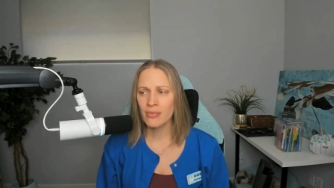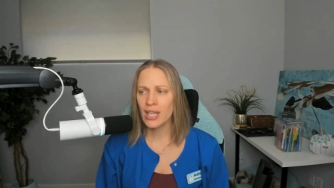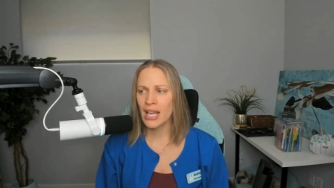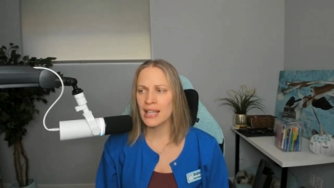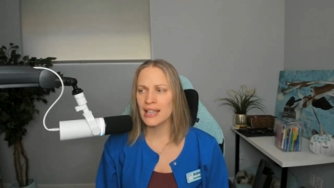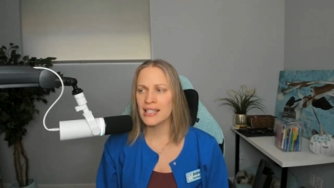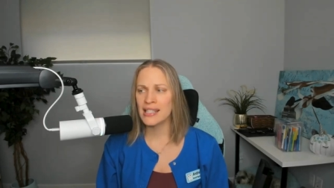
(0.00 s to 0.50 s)

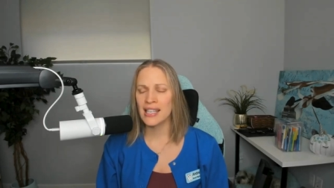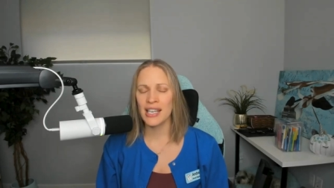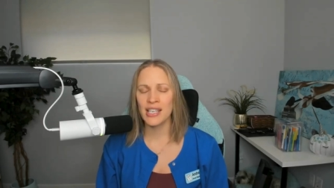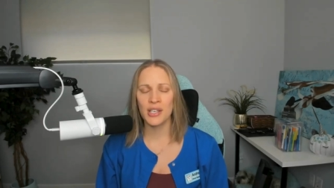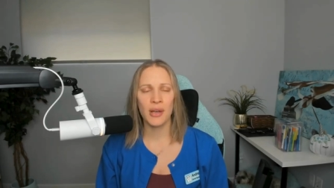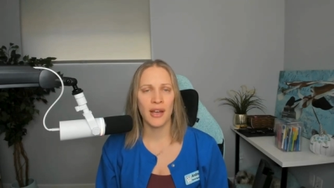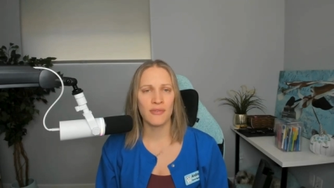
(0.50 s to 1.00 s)
Let's say
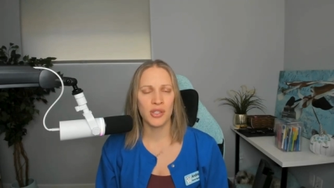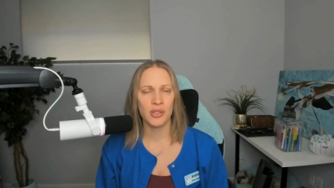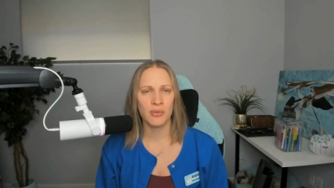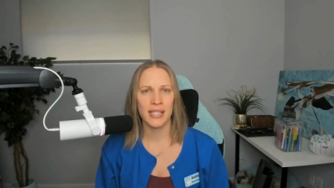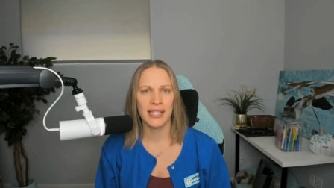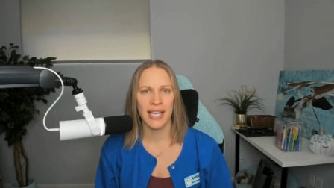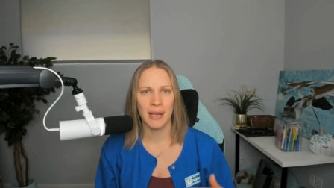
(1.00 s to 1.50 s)
you have 2
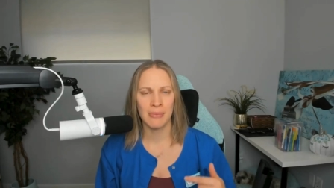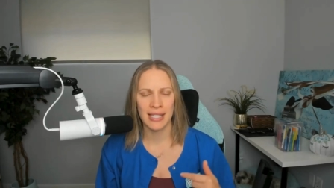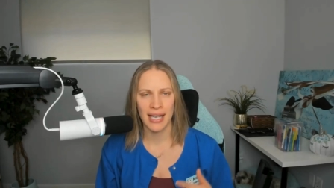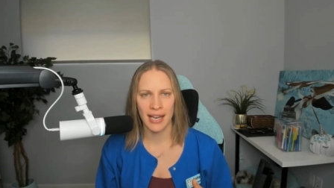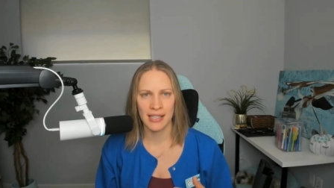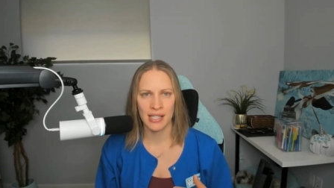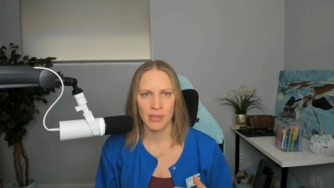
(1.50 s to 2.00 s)
exams
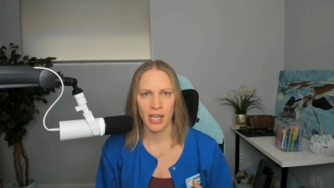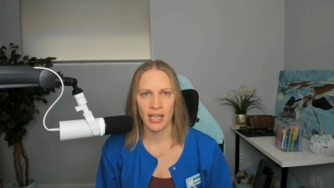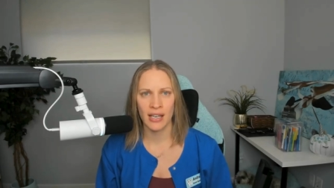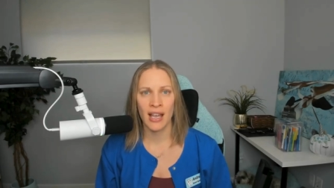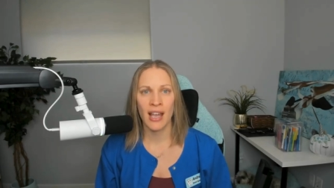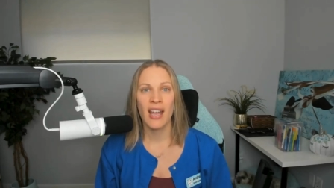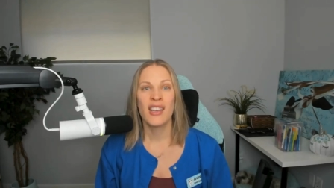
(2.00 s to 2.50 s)
next
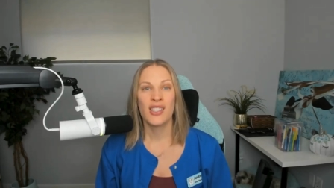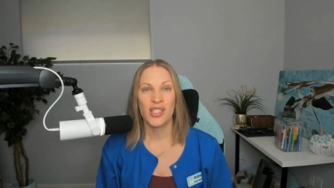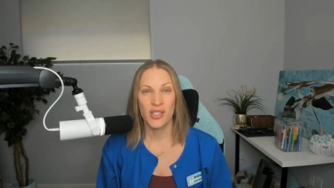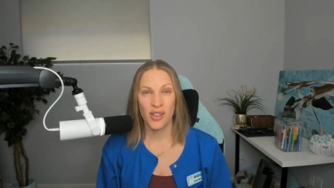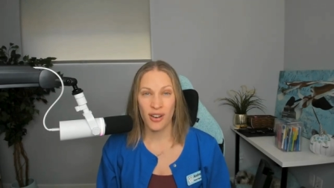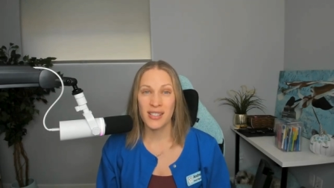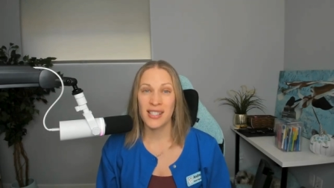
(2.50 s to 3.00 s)
week.
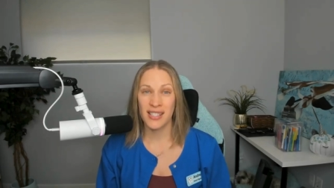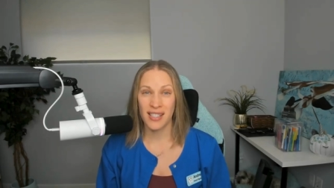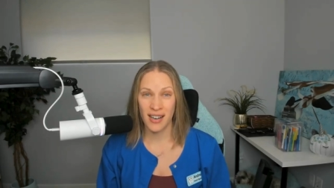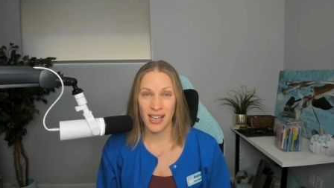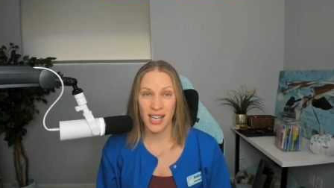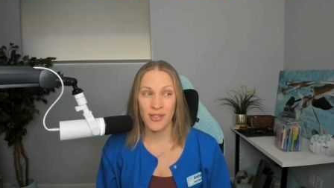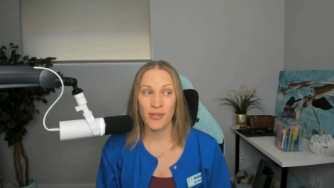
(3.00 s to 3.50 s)
Start
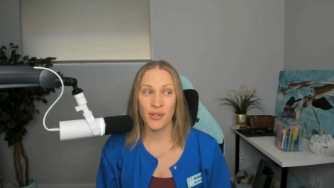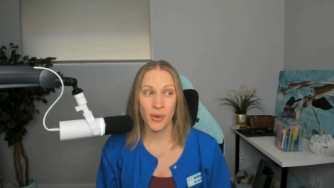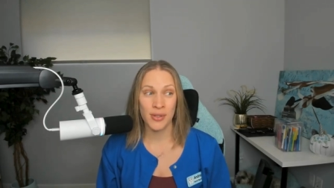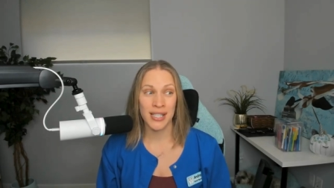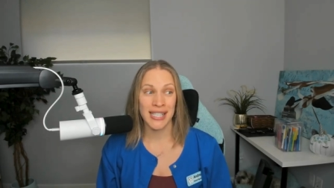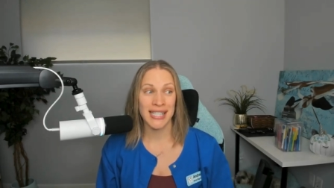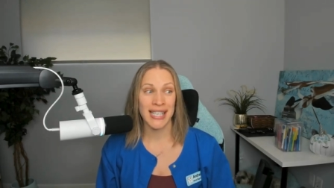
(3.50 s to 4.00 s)
studying for
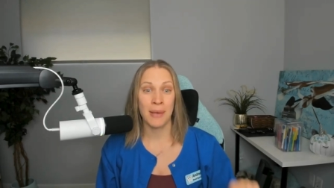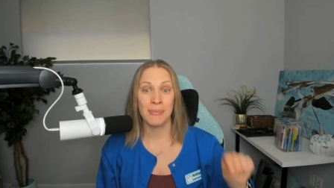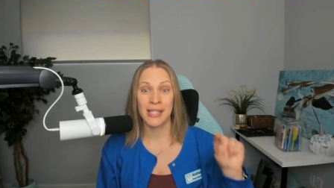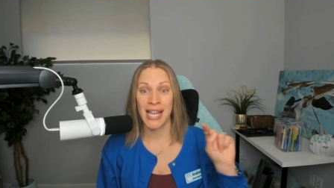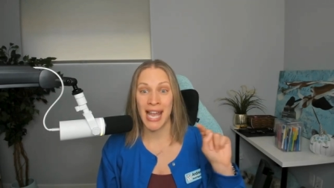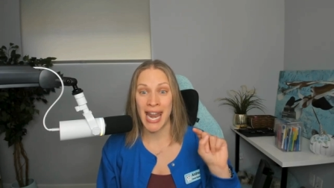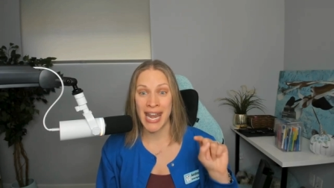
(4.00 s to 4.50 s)
those
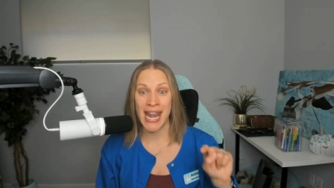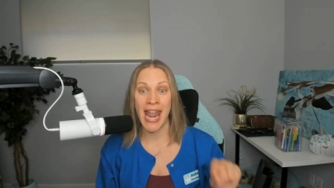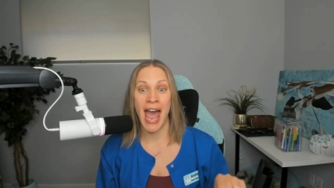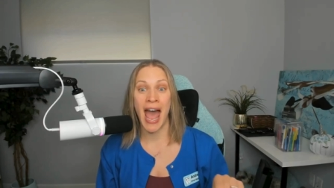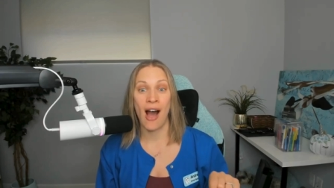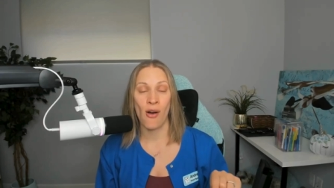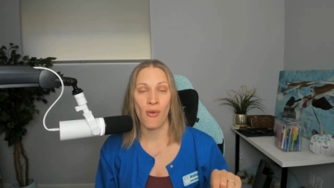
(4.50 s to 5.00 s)
exams
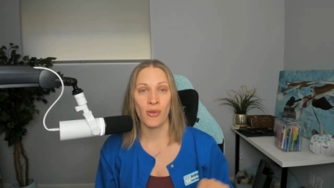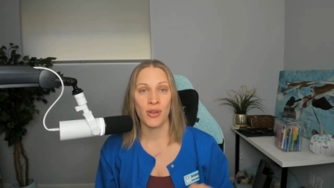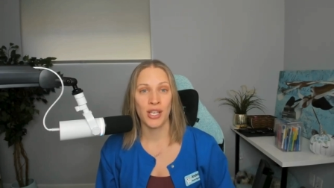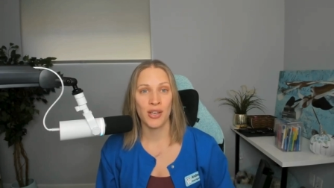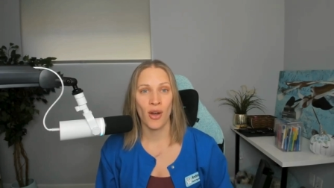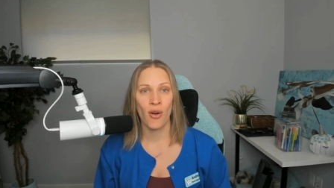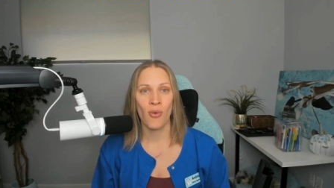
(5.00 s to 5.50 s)
now.
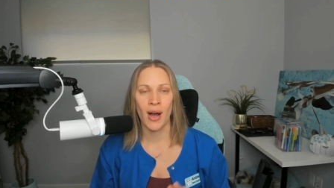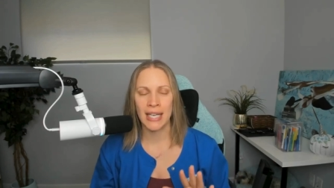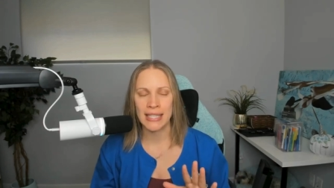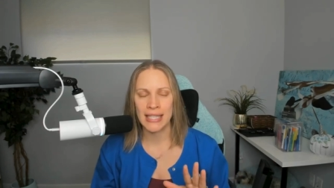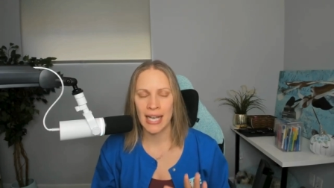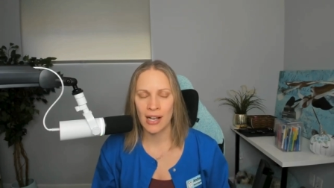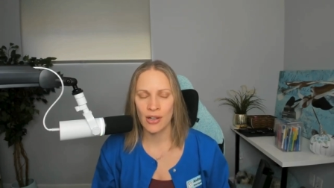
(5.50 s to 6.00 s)
You know, I
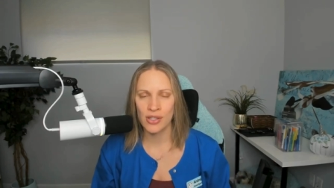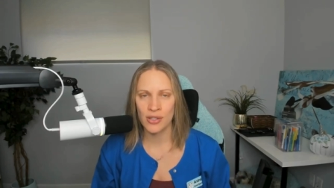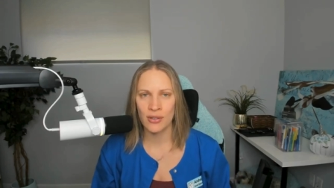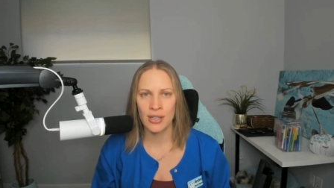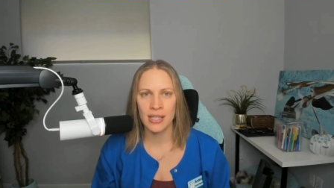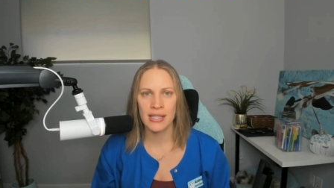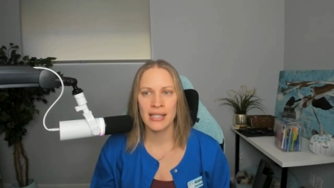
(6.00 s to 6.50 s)
tell
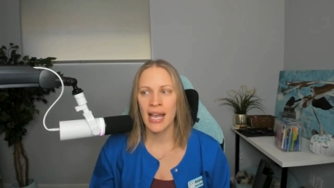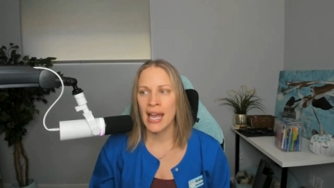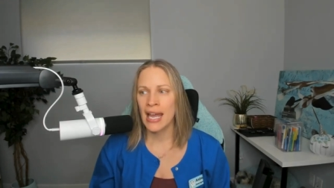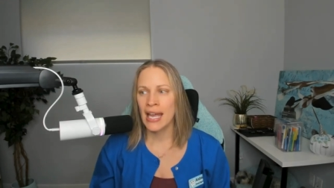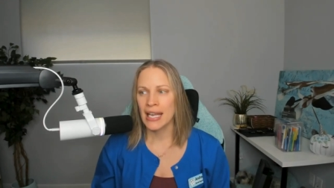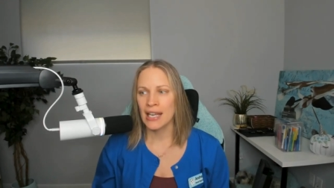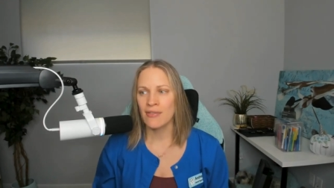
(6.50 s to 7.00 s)
students
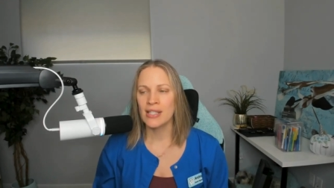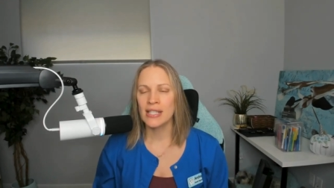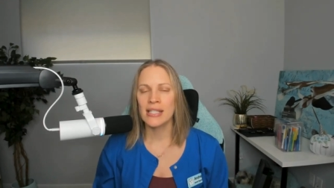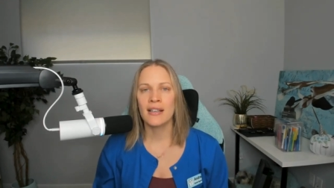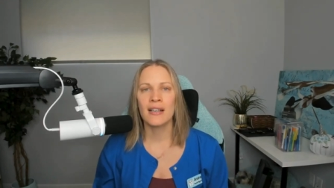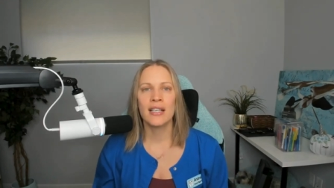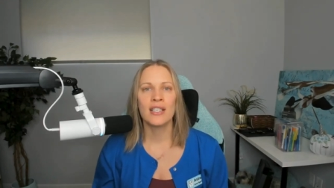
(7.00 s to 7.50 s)
even
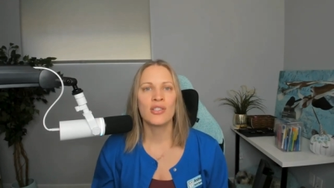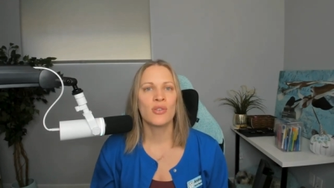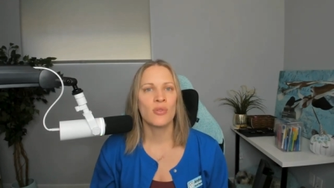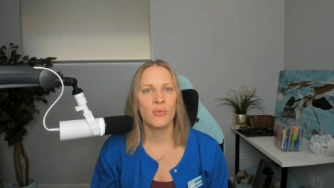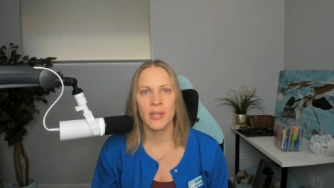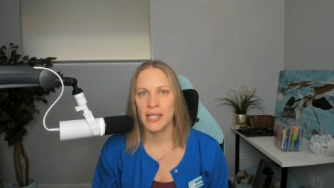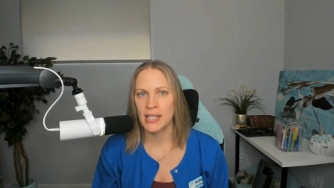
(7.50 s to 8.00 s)
study 2
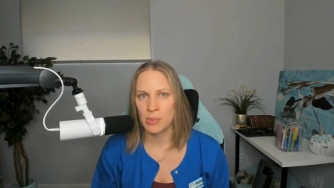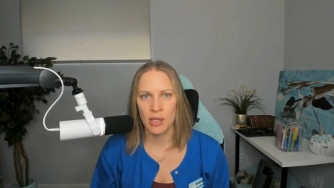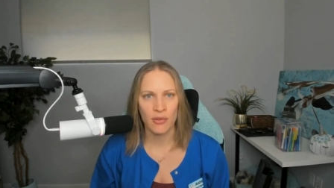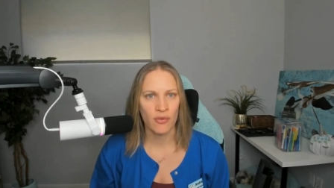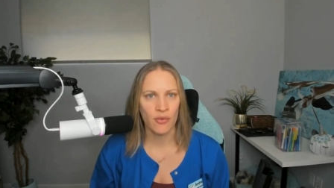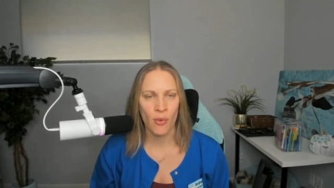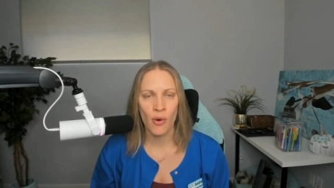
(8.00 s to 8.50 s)
weeks
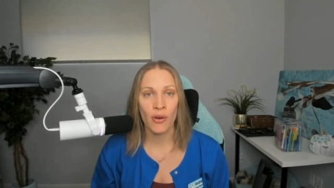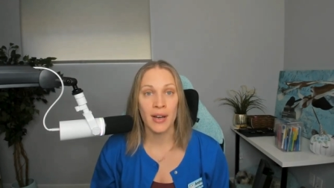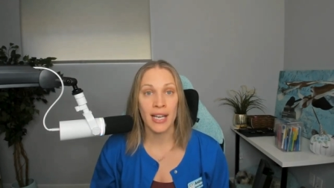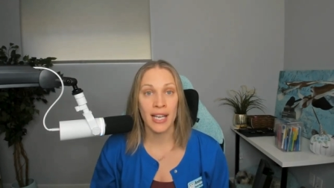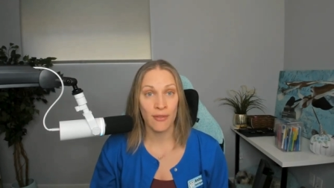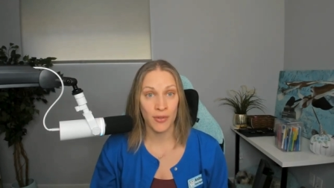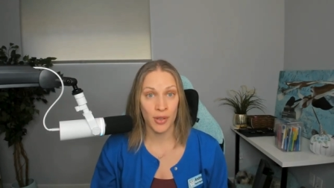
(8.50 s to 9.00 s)
before
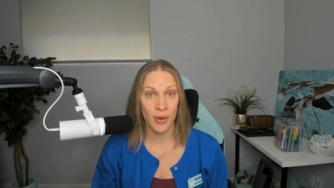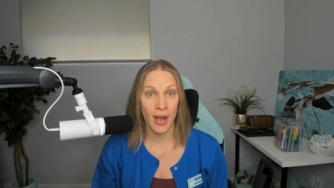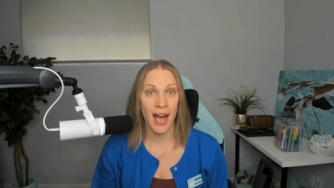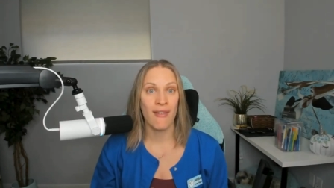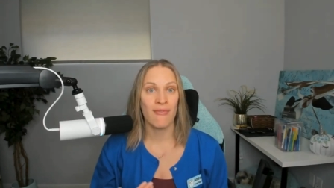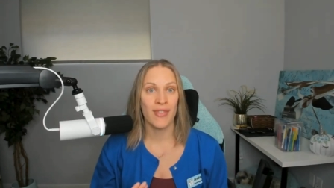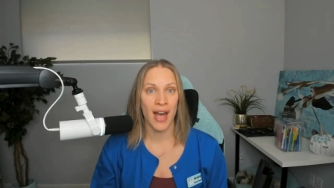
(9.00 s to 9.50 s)
if you
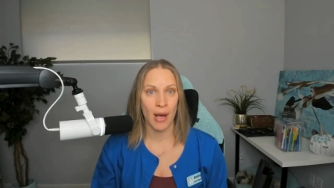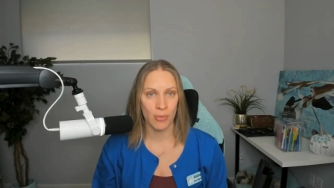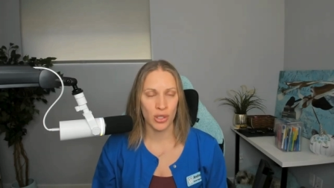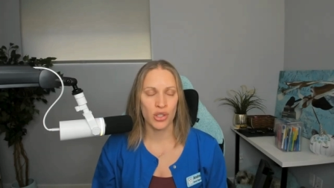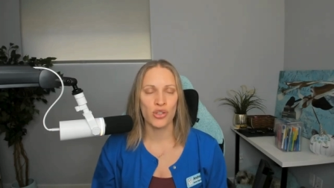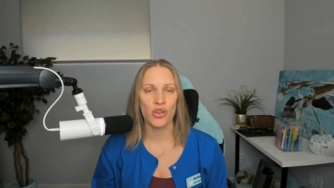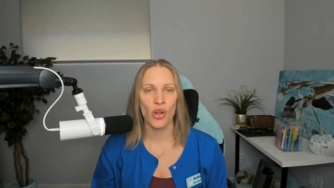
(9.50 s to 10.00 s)
have that
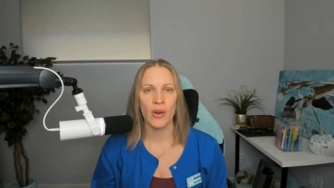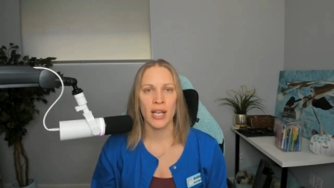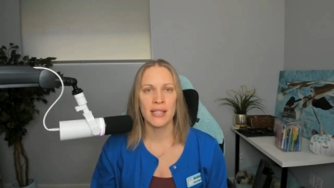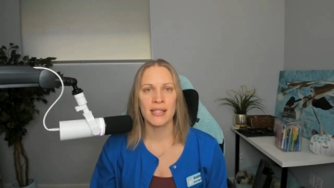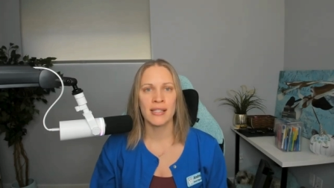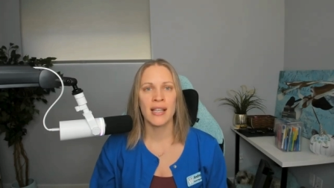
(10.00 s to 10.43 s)
much notice,